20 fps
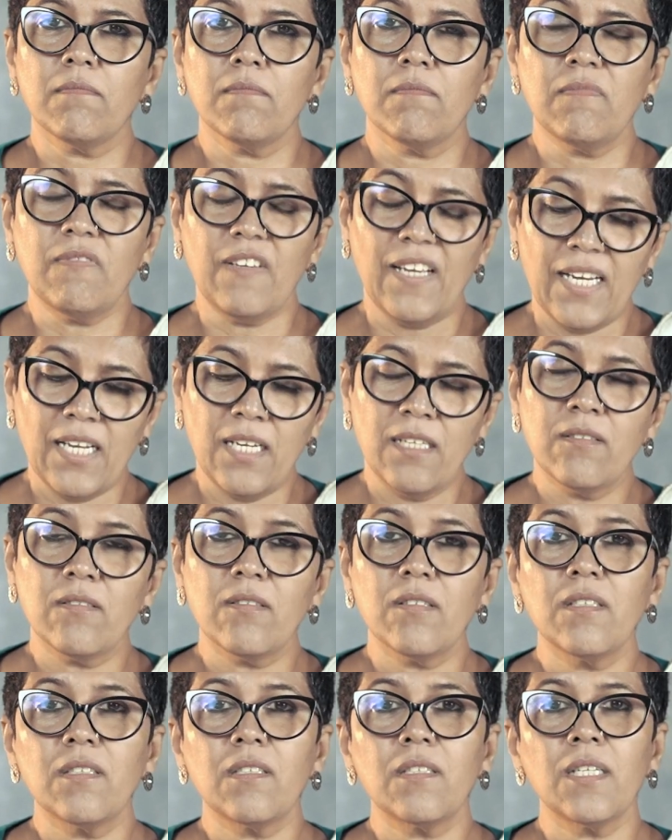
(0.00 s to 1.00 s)
very
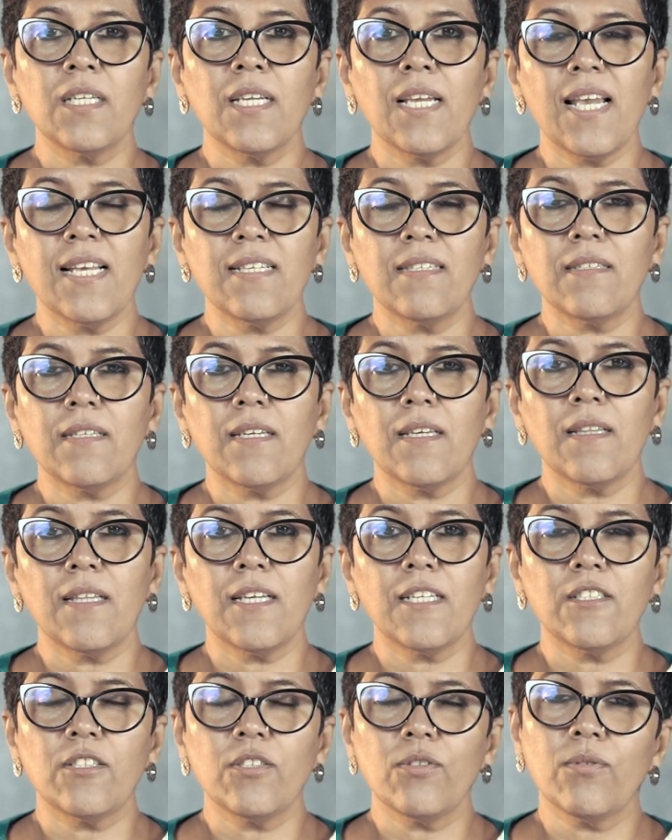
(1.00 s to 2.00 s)
interesting essay
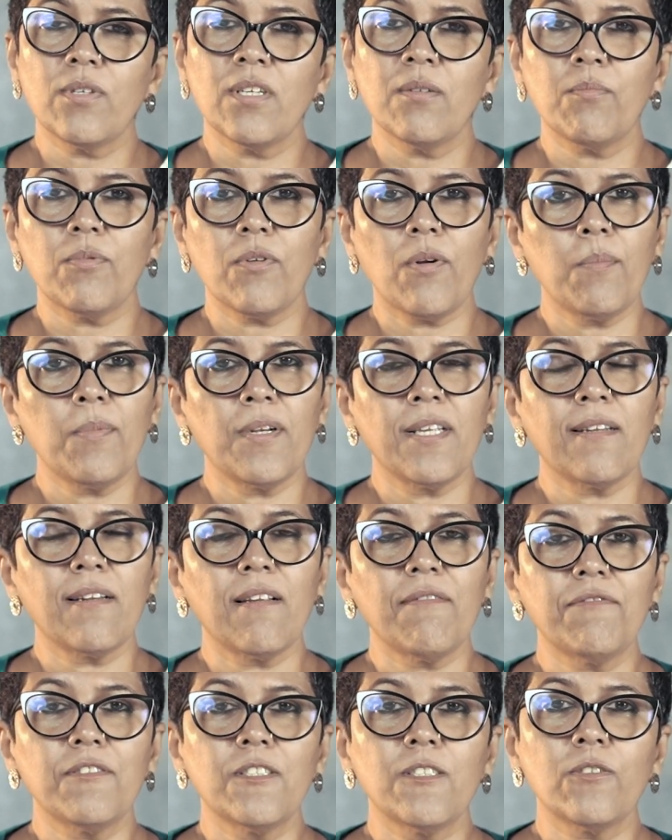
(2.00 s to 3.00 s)
that you can probably
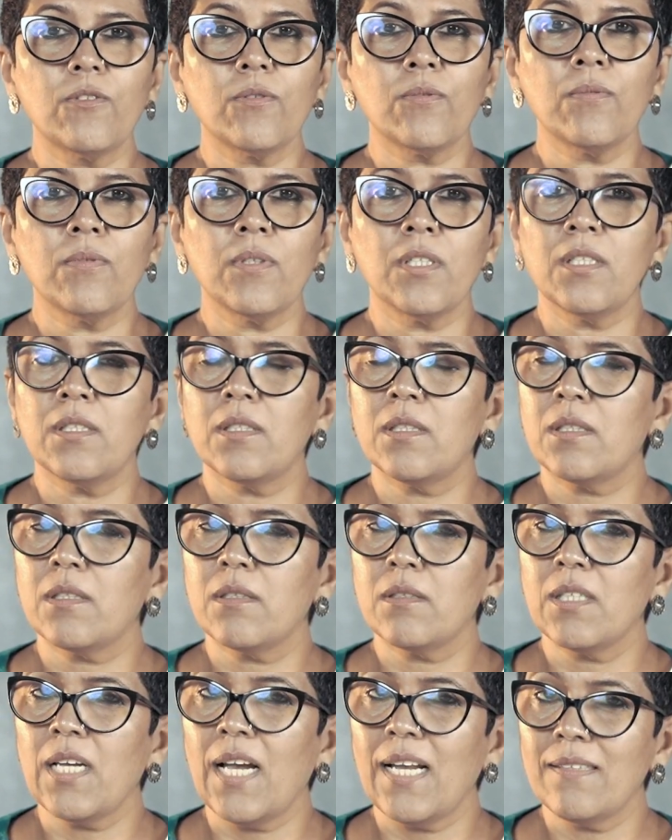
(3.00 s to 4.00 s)
refer to
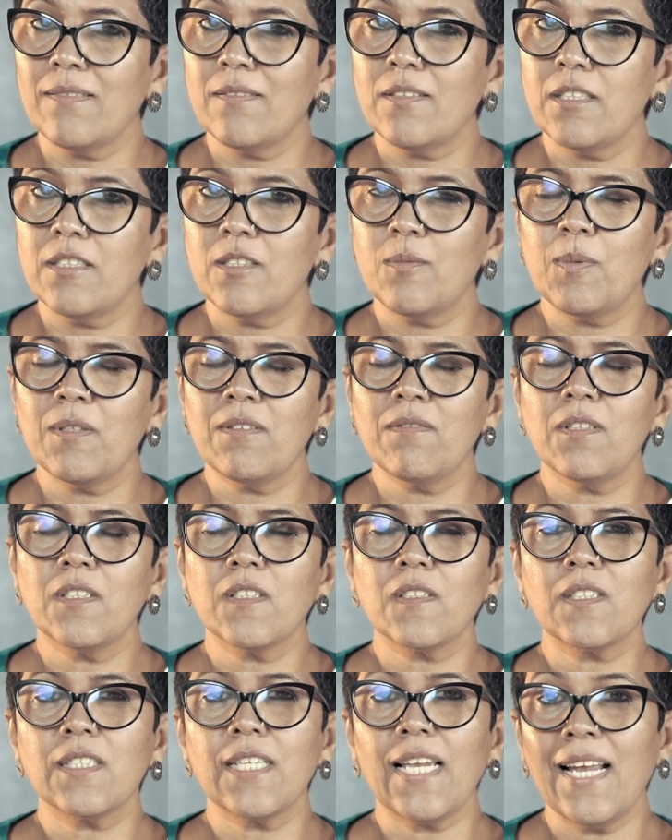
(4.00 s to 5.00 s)
is Gayatri
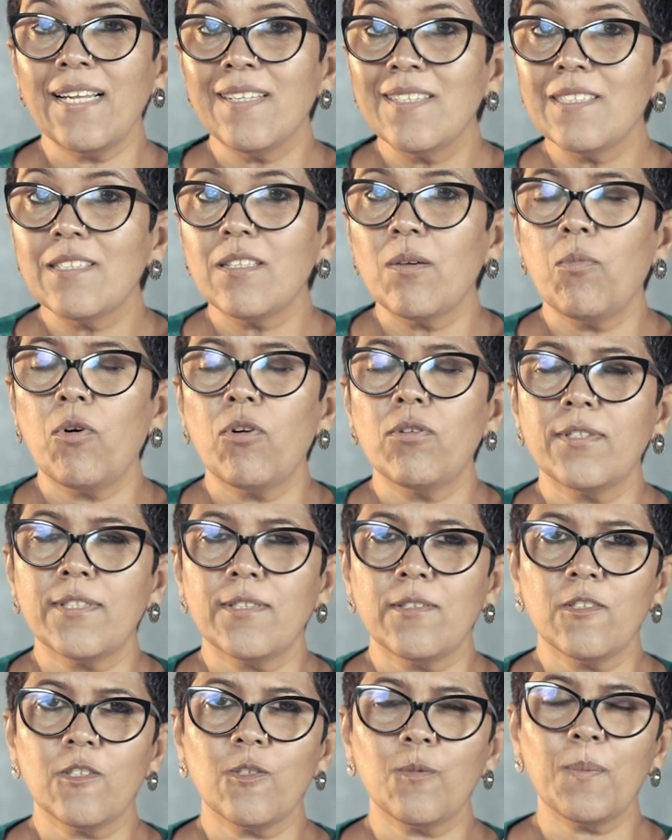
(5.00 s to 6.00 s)
Spivak's Can the
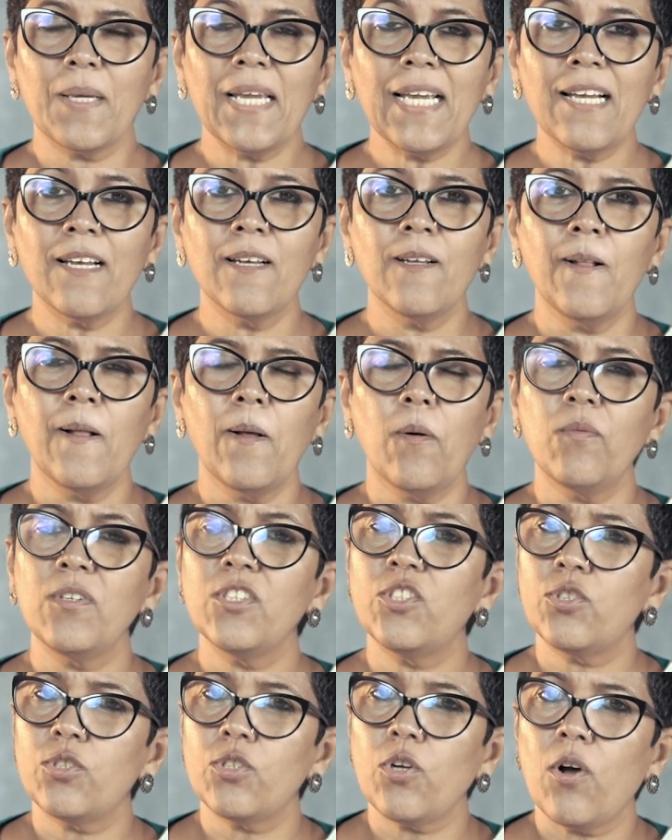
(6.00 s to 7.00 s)
Subaltern Speak?,
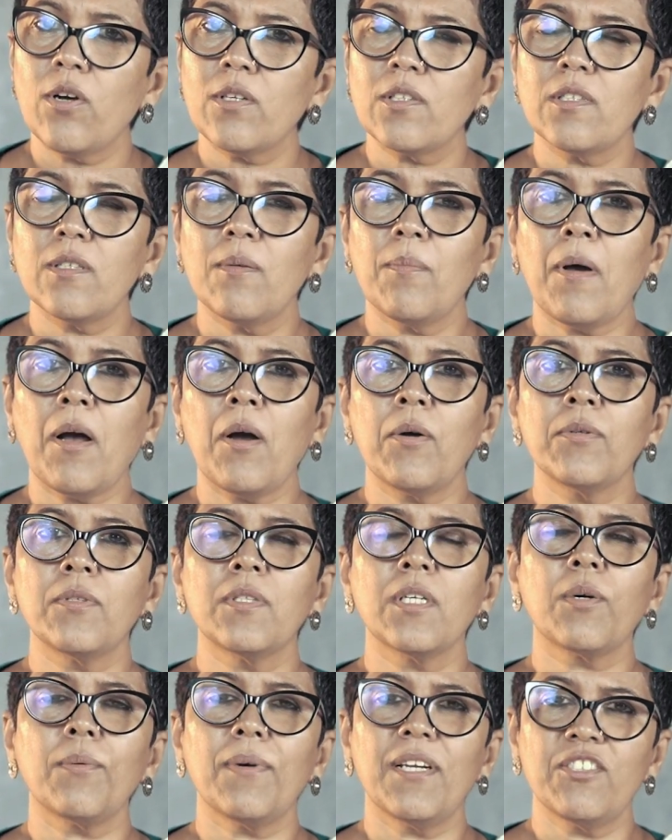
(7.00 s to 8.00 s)
which talks about
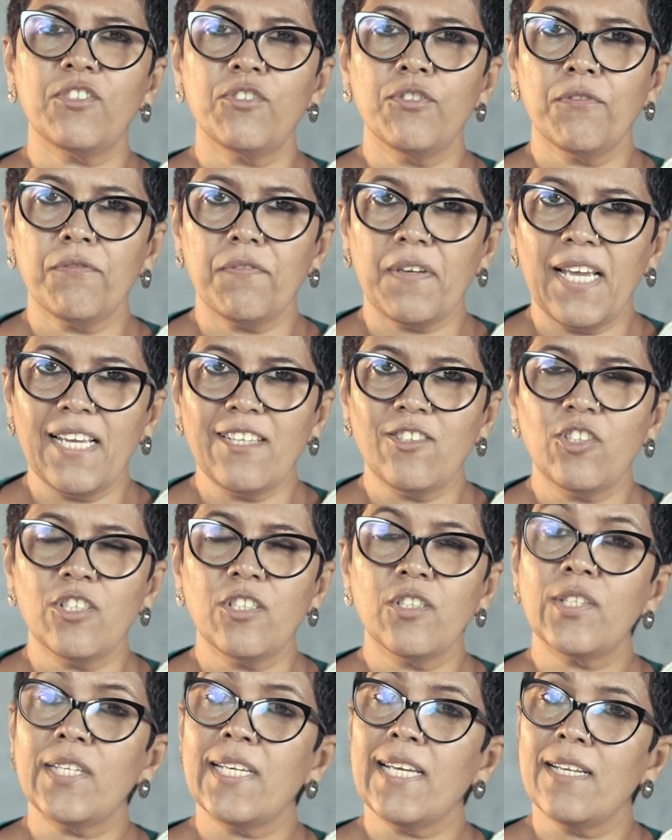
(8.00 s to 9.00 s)
the question of
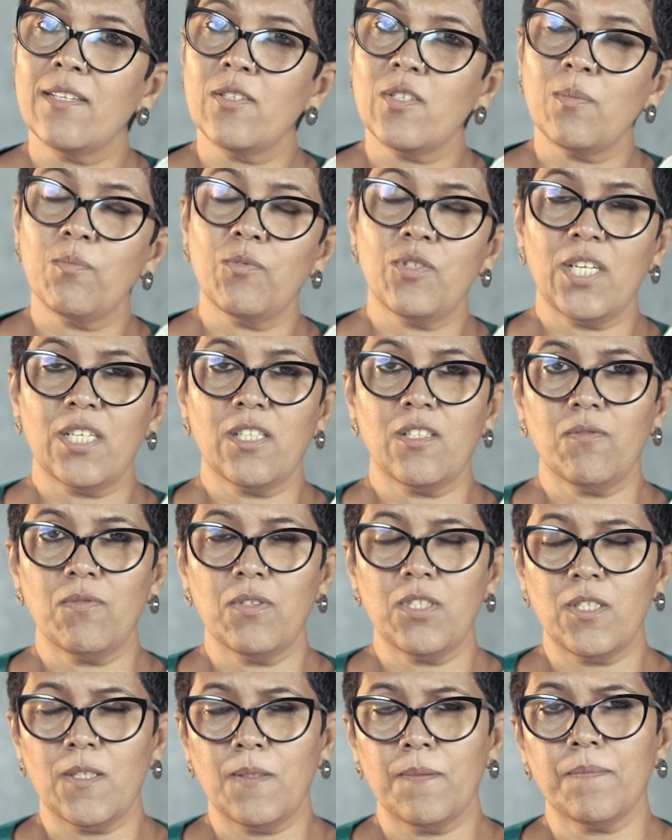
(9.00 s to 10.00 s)
agency and
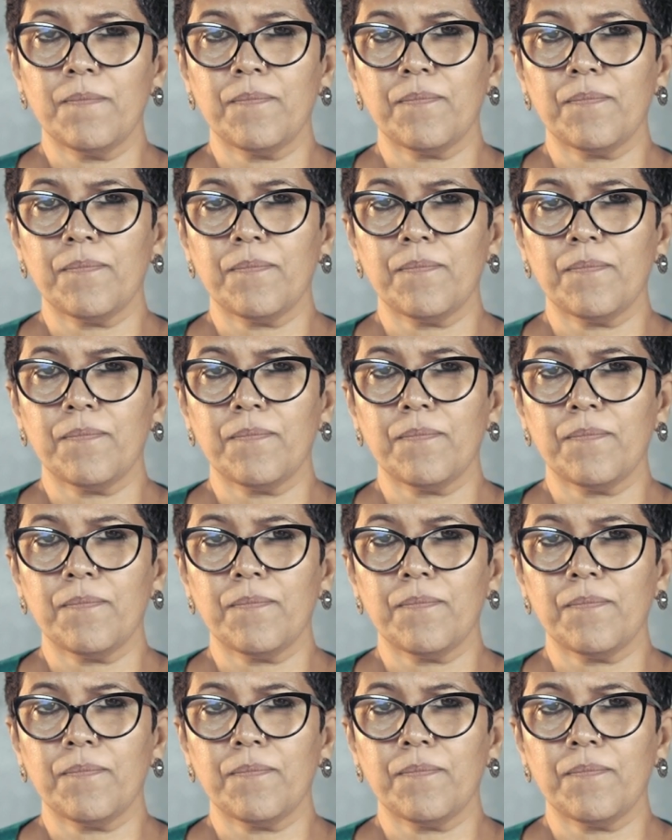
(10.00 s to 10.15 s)
subjectivity.